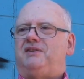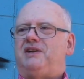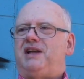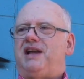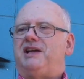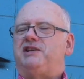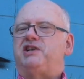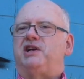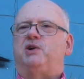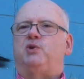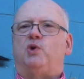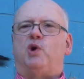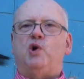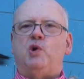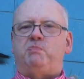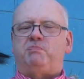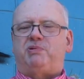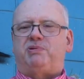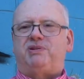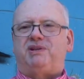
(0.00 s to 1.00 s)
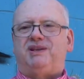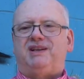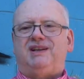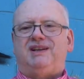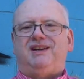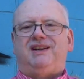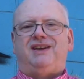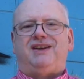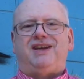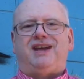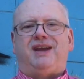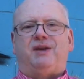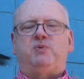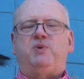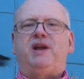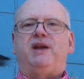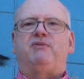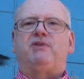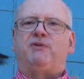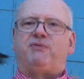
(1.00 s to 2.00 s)
as a group, and
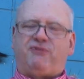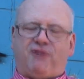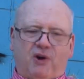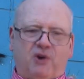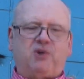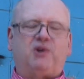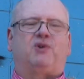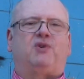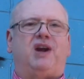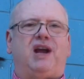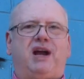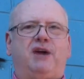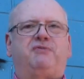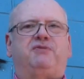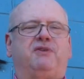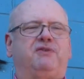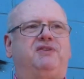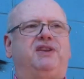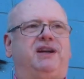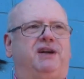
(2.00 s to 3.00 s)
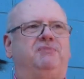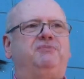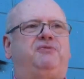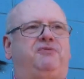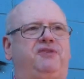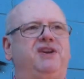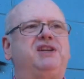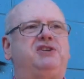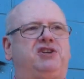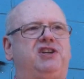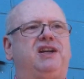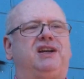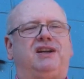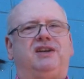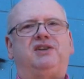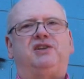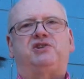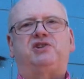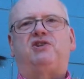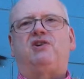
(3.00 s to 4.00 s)
we have a photograph of them fishing
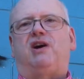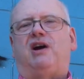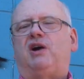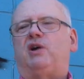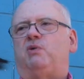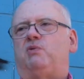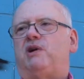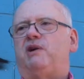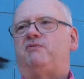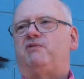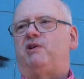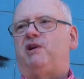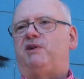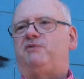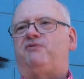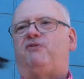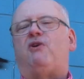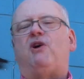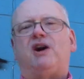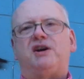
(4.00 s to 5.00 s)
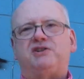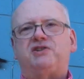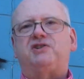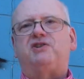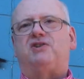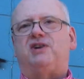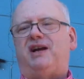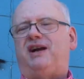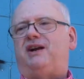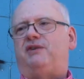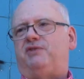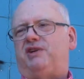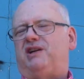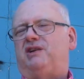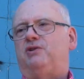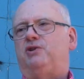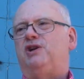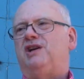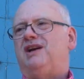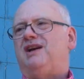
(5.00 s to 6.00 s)
on the Chicago River at Foster
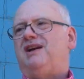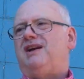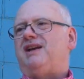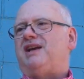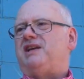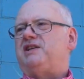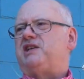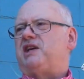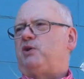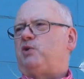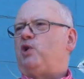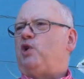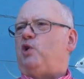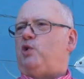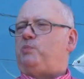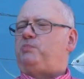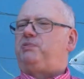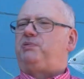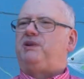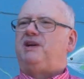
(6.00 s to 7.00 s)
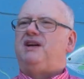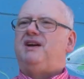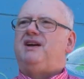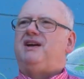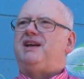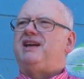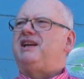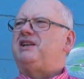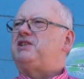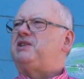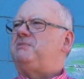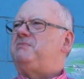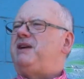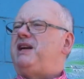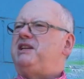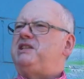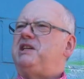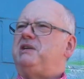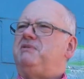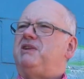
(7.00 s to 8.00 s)
Avenue as a group. And it's
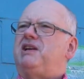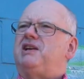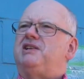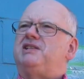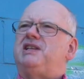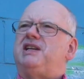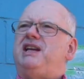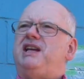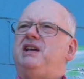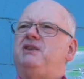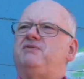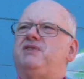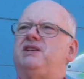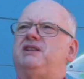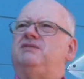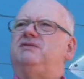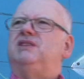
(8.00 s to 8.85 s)
amazing because even